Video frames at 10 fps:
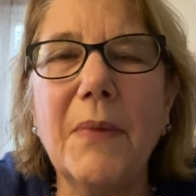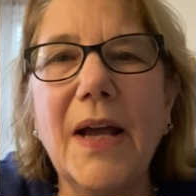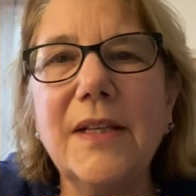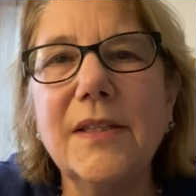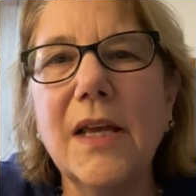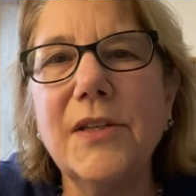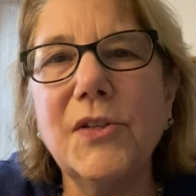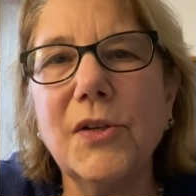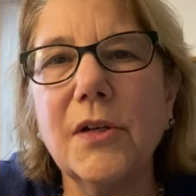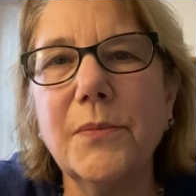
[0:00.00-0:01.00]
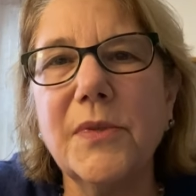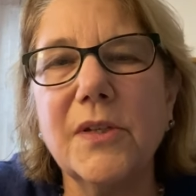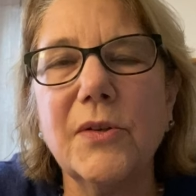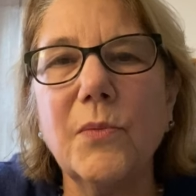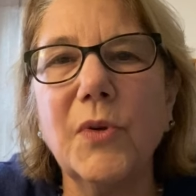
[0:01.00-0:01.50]
"My son's
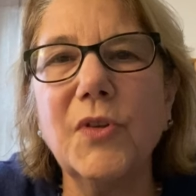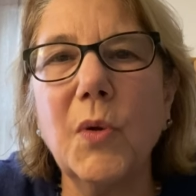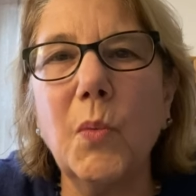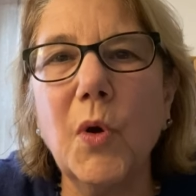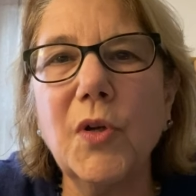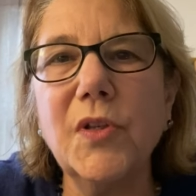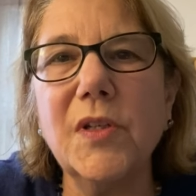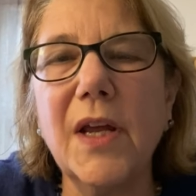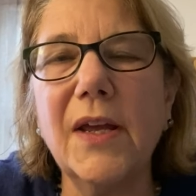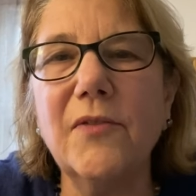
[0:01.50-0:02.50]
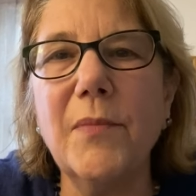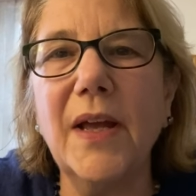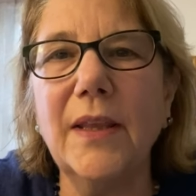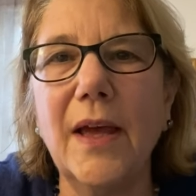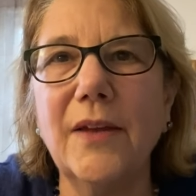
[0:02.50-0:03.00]
circumcision was the worst day of
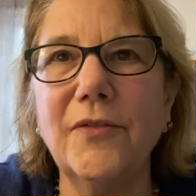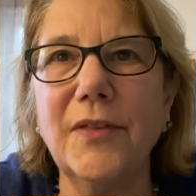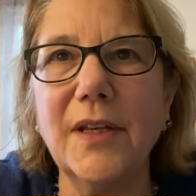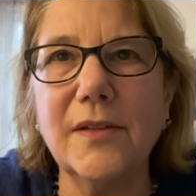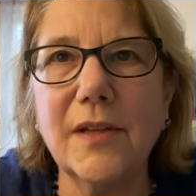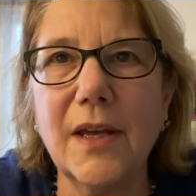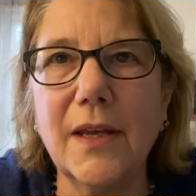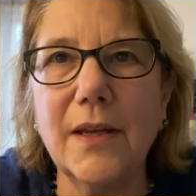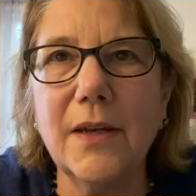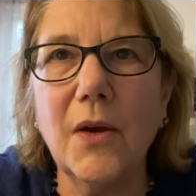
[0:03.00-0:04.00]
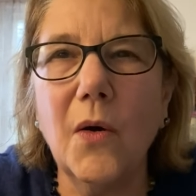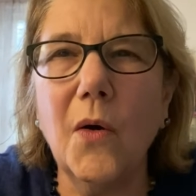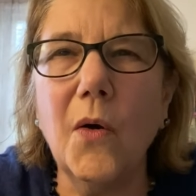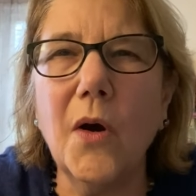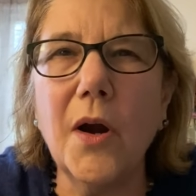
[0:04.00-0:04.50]
my life," they say.
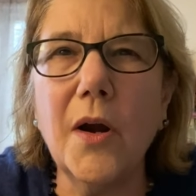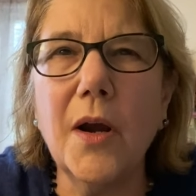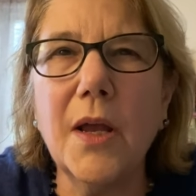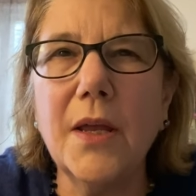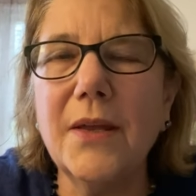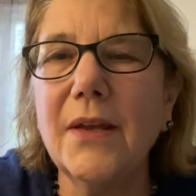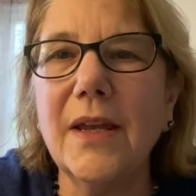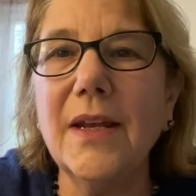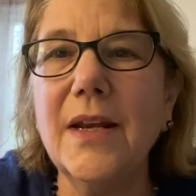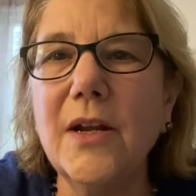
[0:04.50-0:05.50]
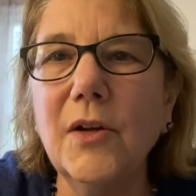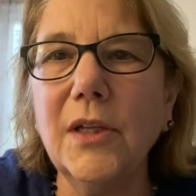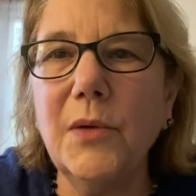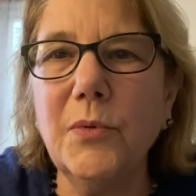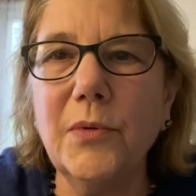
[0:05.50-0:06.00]
Or, "It
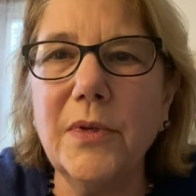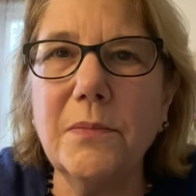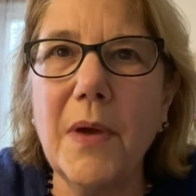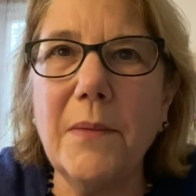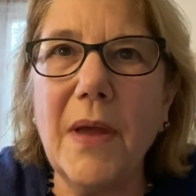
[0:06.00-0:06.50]
nearly ruined my